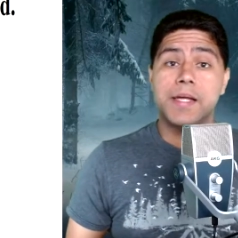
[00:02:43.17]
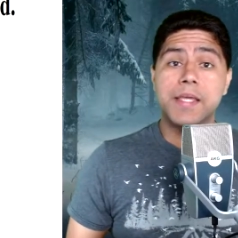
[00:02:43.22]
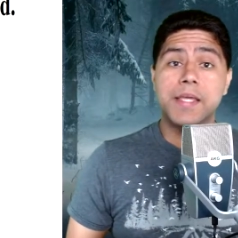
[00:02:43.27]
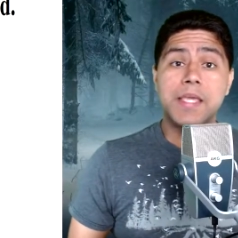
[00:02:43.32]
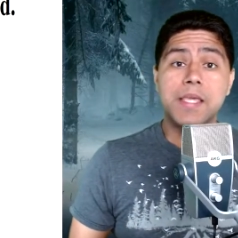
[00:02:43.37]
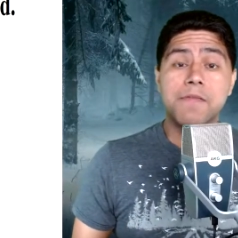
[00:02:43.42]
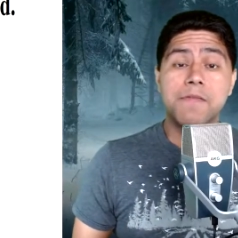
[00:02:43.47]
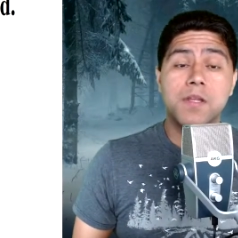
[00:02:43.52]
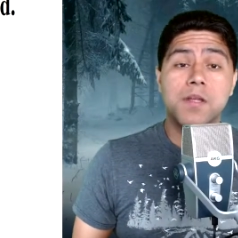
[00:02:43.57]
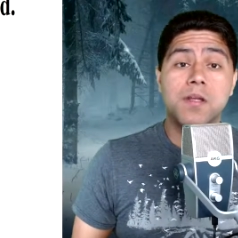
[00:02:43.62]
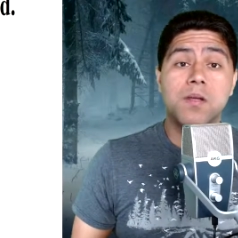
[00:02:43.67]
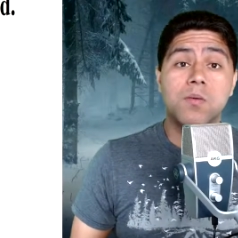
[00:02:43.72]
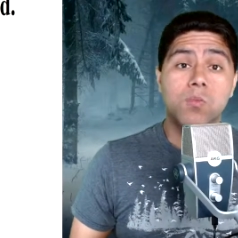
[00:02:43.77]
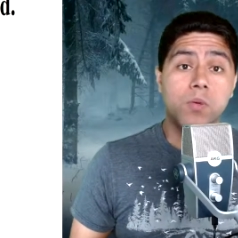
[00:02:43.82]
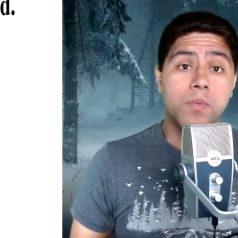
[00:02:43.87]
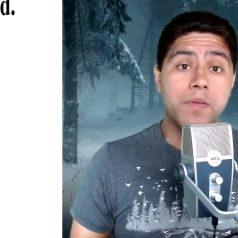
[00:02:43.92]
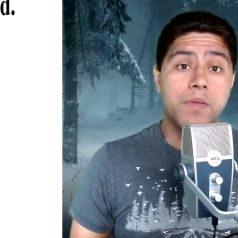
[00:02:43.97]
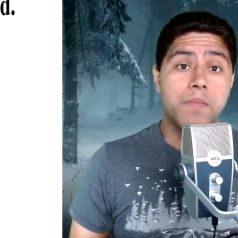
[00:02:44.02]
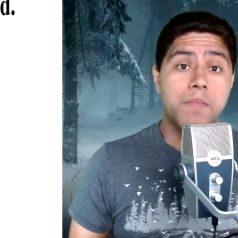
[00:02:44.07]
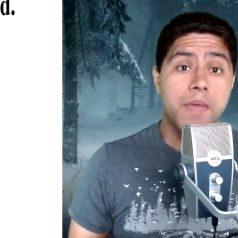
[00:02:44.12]
Even
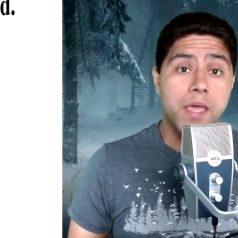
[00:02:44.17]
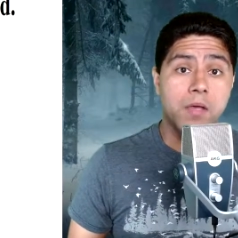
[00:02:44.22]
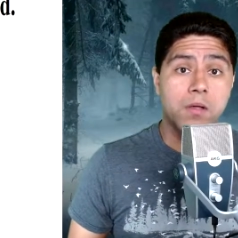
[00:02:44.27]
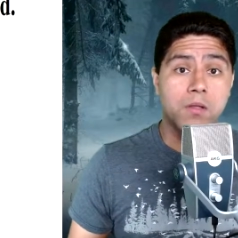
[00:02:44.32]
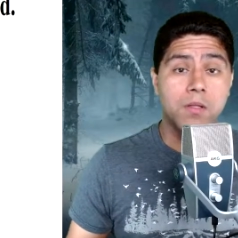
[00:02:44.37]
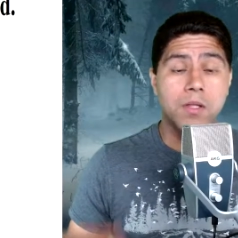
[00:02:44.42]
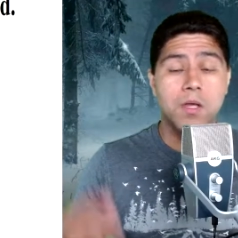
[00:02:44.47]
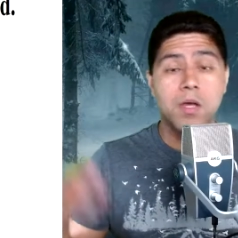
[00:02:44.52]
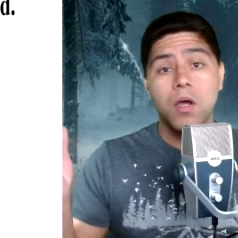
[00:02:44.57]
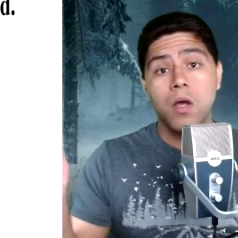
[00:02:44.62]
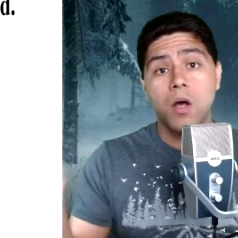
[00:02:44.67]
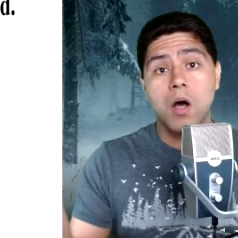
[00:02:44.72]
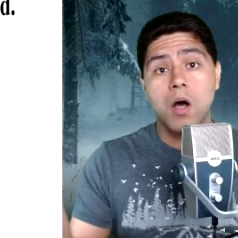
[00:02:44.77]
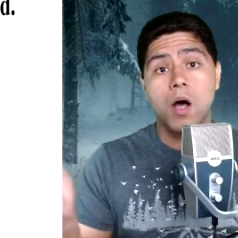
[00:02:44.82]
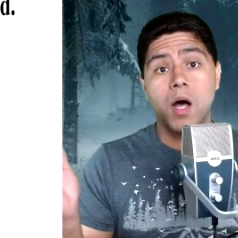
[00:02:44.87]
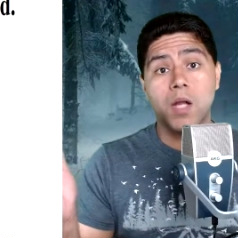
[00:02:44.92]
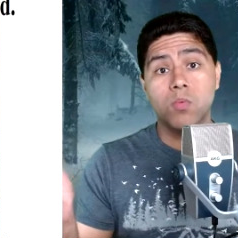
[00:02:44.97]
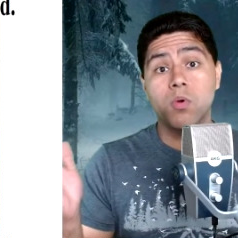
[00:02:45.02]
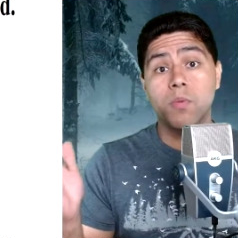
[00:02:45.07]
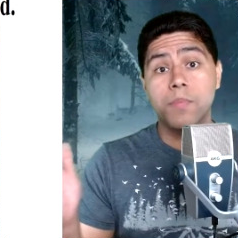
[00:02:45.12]
will be male,
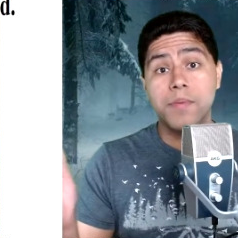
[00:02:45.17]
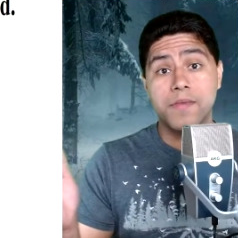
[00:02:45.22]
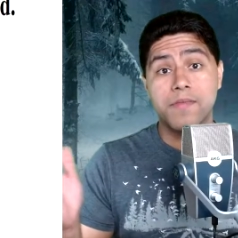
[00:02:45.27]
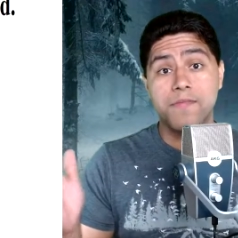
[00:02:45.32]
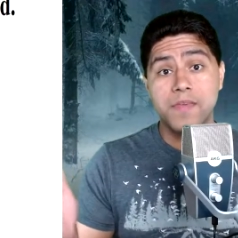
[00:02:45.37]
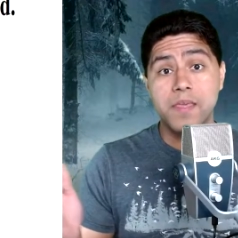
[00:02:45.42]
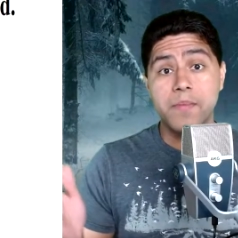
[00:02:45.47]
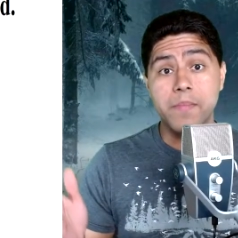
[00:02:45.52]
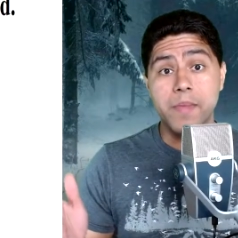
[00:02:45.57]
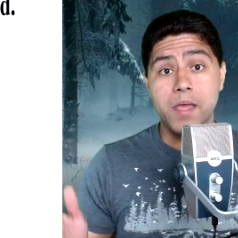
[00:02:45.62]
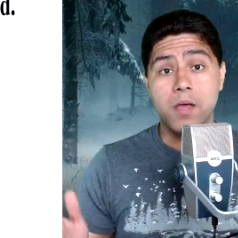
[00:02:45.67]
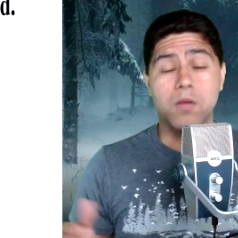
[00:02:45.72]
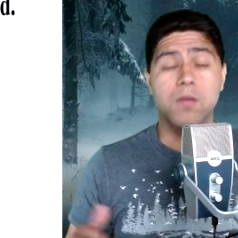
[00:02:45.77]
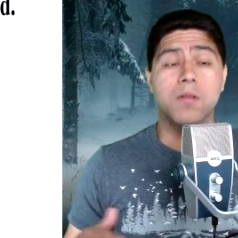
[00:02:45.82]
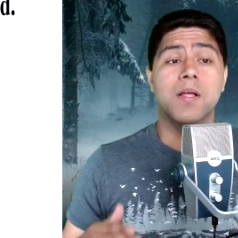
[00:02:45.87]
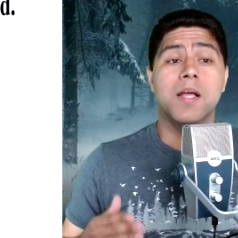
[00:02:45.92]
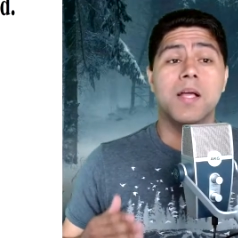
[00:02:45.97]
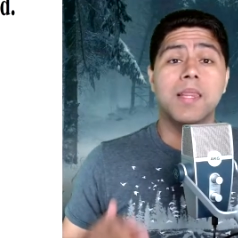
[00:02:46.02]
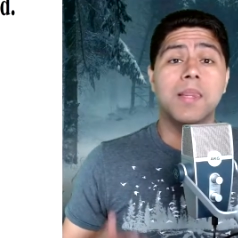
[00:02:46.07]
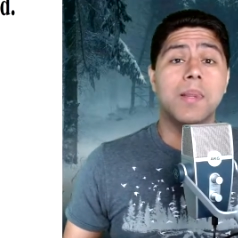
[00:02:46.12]
odd will be
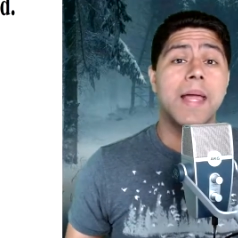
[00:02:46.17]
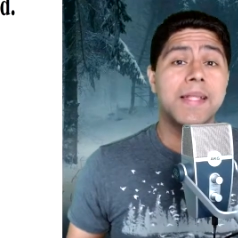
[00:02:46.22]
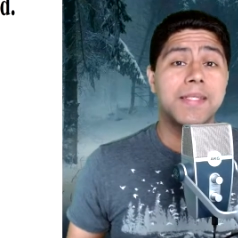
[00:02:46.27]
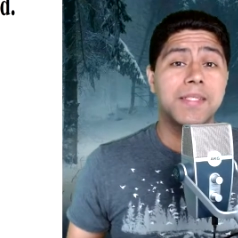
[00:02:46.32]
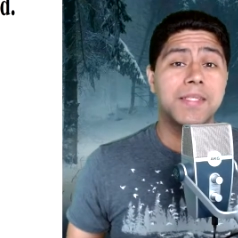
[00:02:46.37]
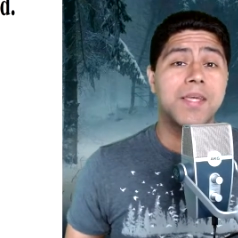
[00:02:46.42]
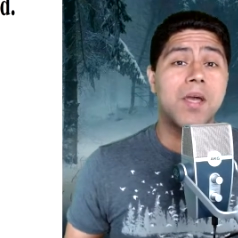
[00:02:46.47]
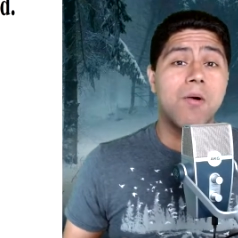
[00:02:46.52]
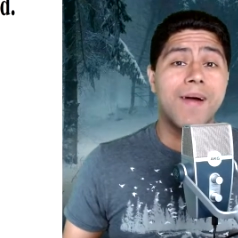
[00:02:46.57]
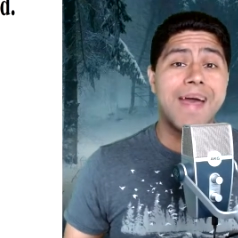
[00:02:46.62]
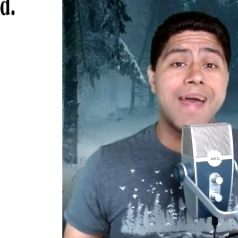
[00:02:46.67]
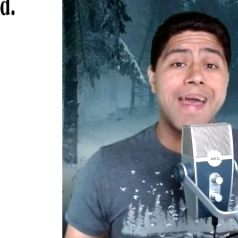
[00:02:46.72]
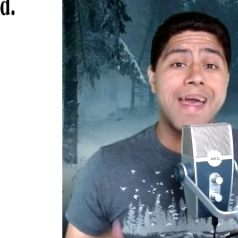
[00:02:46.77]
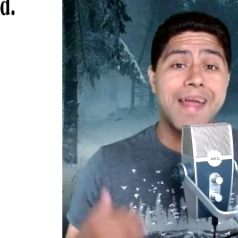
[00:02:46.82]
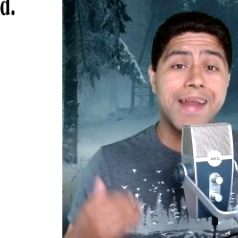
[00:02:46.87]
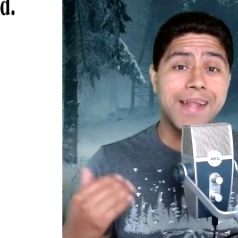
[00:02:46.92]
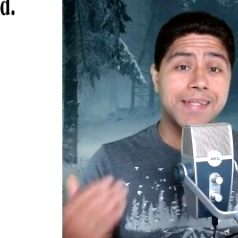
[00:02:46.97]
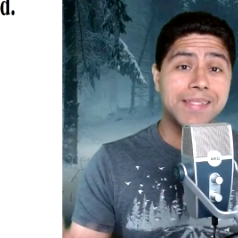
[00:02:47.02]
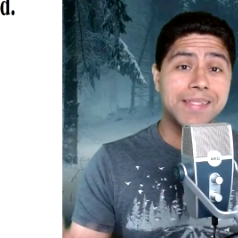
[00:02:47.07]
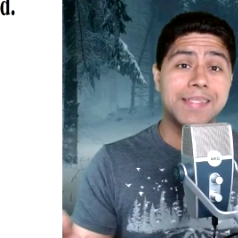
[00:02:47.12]
female. Let's go
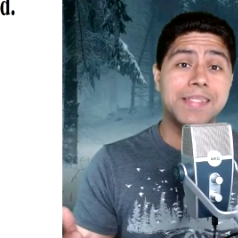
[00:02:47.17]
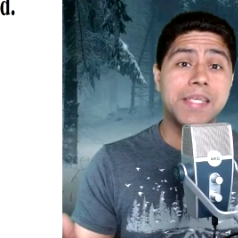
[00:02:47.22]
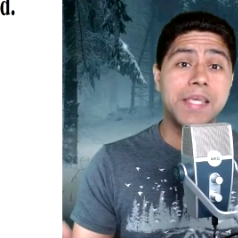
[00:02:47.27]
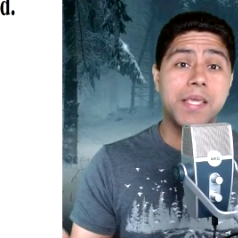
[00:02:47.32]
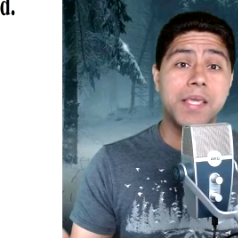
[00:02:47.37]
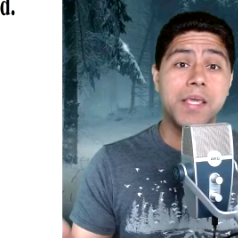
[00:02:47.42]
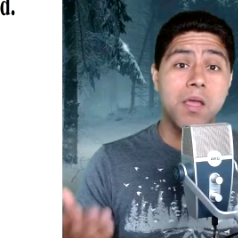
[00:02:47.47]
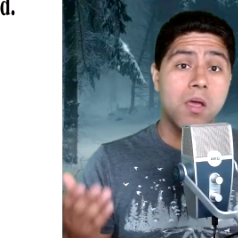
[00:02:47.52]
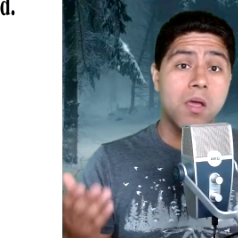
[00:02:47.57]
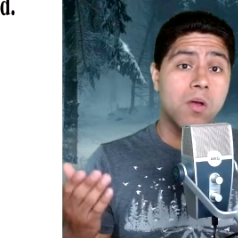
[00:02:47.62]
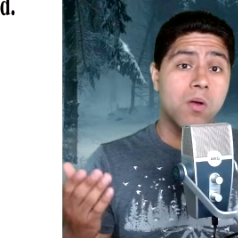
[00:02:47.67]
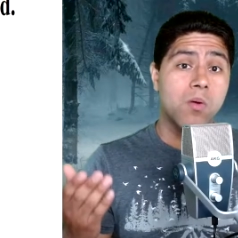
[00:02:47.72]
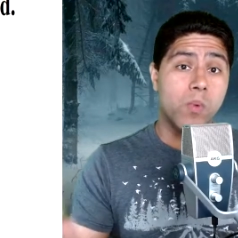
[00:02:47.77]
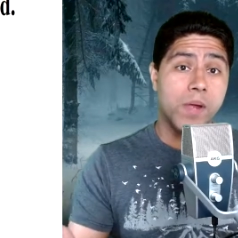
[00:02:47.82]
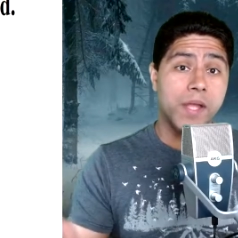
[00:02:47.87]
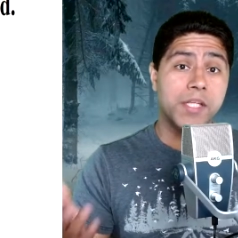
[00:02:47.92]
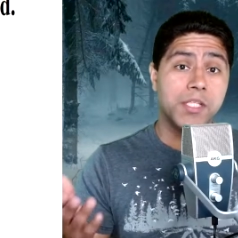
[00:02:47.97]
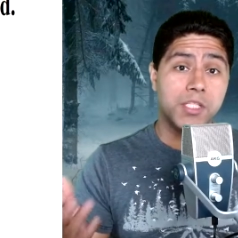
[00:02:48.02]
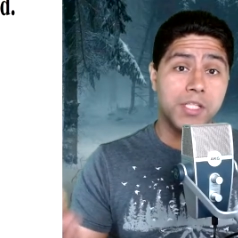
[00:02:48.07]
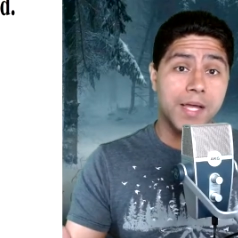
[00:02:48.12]
ahead and see
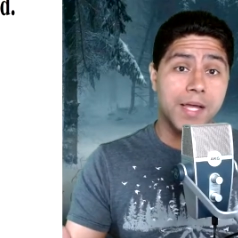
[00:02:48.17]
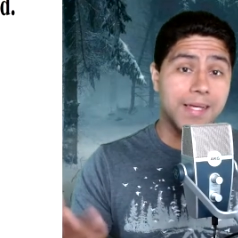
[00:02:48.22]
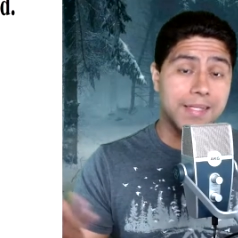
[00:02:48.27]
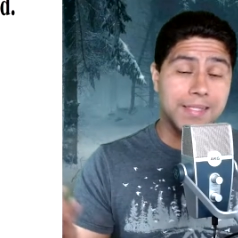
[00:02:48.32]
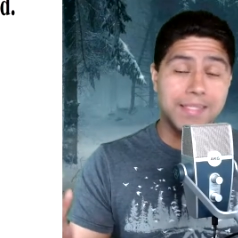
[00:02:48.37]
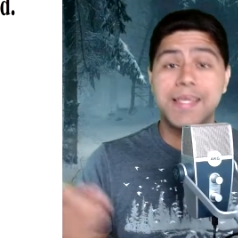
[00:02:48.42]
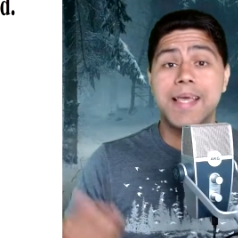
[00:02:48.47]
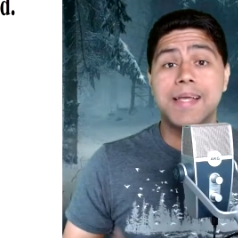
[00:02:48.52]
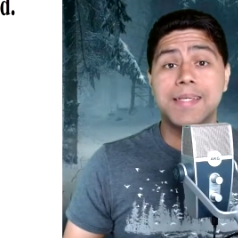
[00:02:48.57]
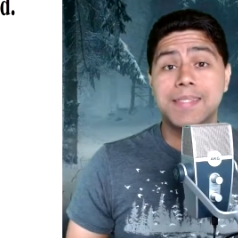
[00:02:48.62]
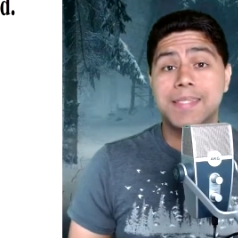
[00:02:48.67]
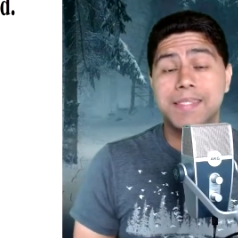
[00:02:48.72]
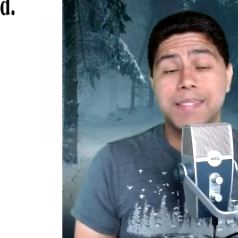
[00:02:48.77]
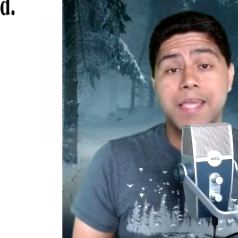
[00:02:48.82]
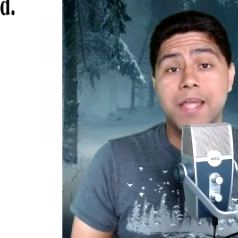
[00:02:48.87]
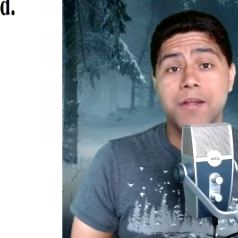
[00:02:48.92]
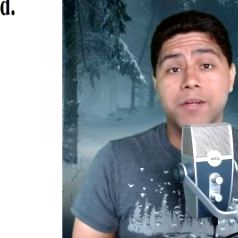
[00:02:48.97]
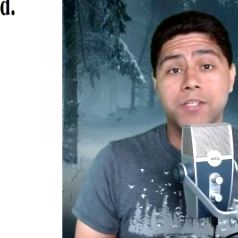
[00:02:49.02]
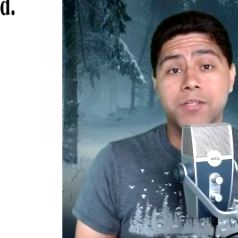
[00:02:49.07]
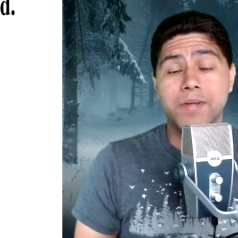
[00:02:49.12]
which sex this
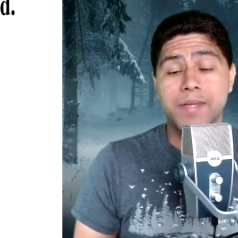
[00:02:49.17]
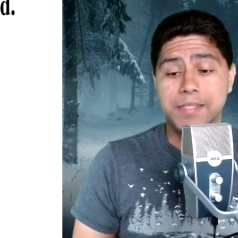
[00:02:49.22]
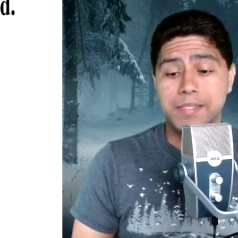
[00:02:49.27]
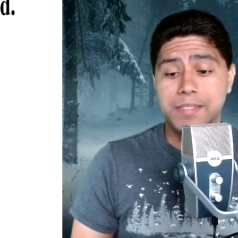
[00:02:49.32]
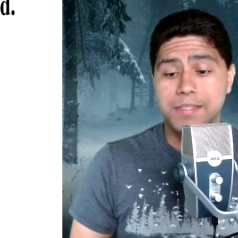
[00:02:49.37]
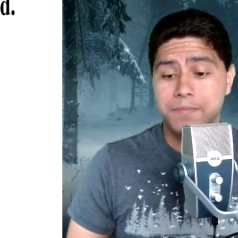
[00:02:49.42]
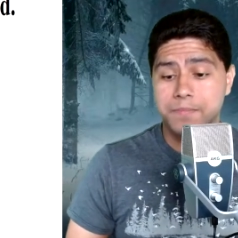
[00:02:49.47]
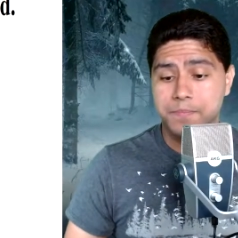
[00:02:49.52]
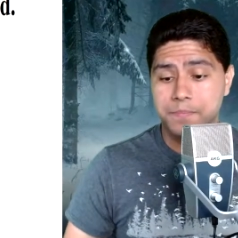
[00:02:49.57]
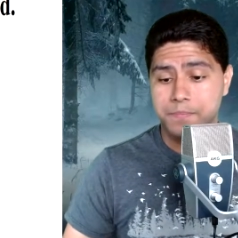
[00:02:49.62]
character is.